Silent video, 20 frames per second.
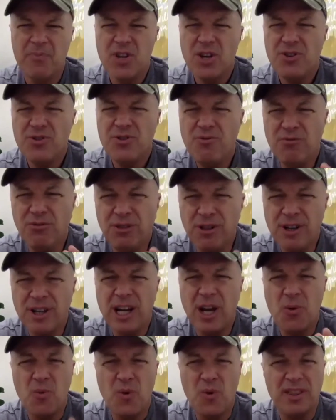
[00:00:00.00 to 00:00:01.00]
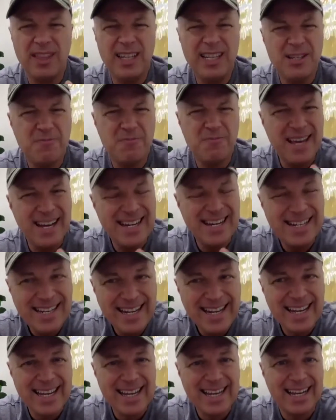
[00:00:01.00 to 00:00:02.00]
You look at what these men
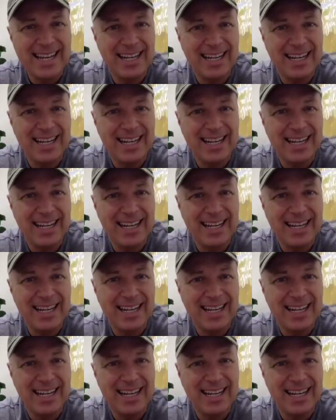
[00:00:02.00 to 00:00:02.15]
did.